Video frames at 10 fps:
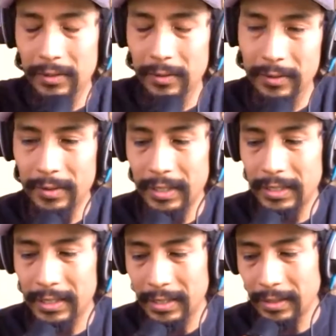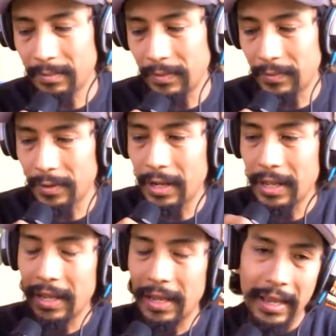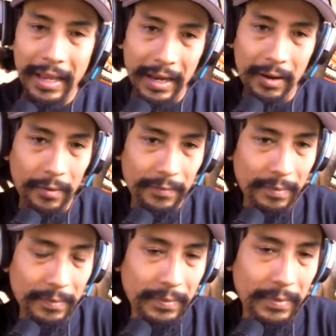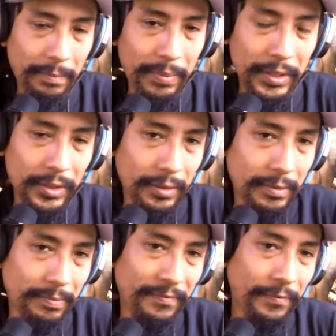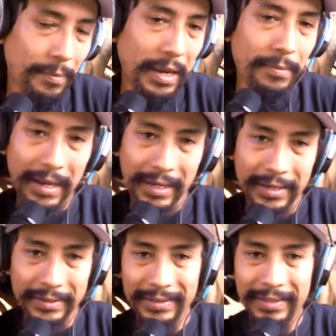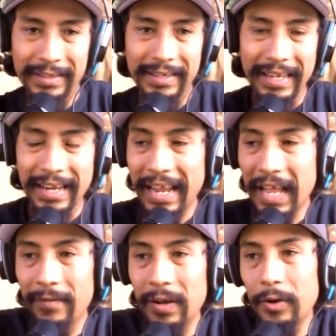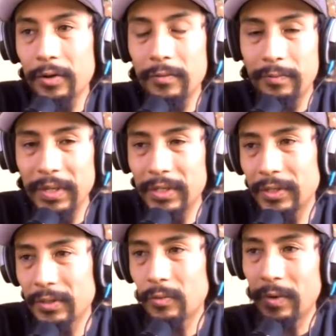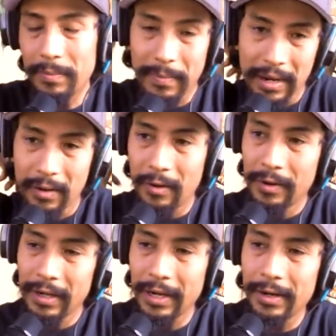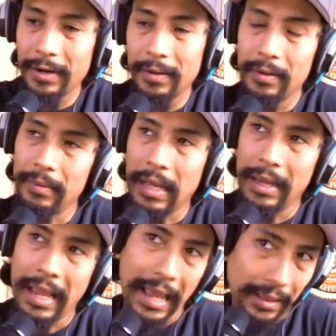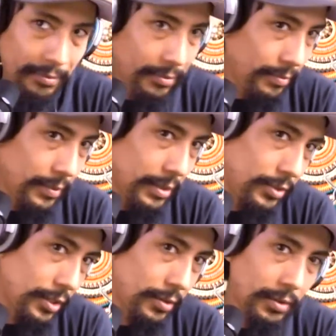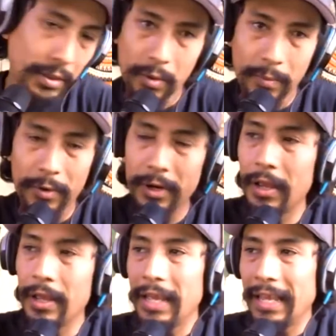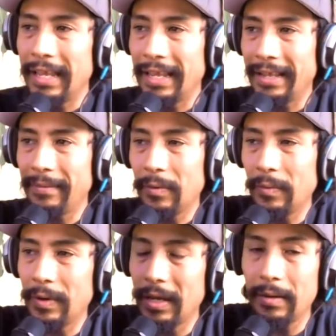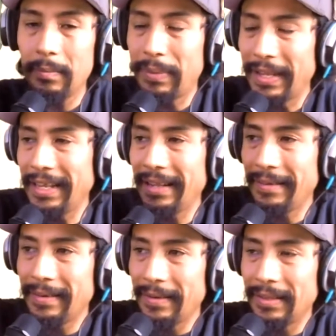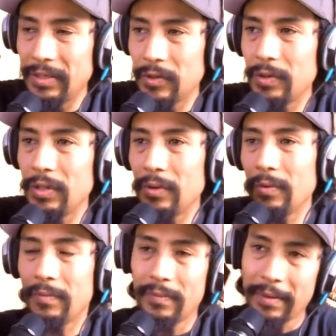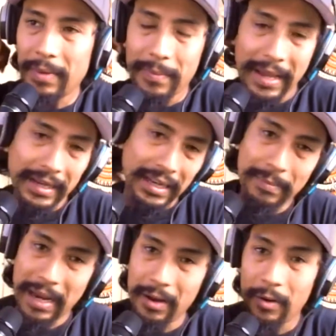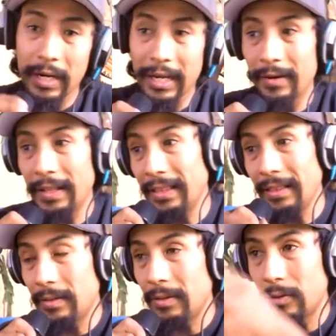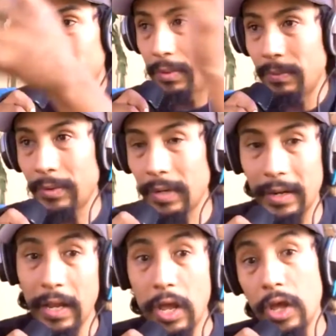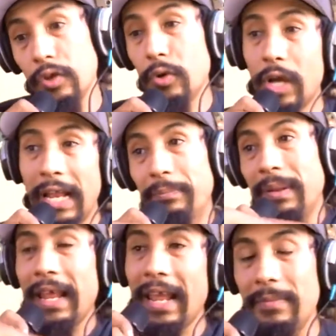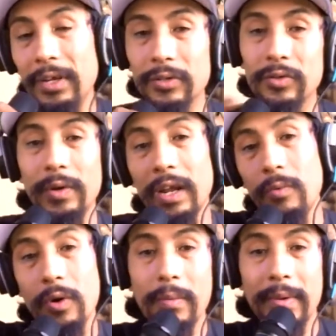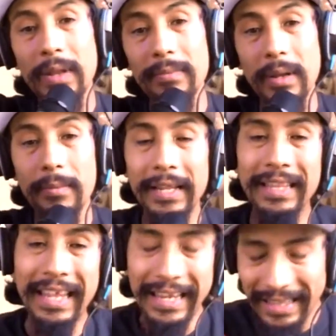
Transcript: told you this before. I love the pictures from my back. And I have a lot of pictures with my long hair. I had no more. We're playing didgeridoo by my back and my long hair, and those people there, you can play because you're a woman, blah blah blah. They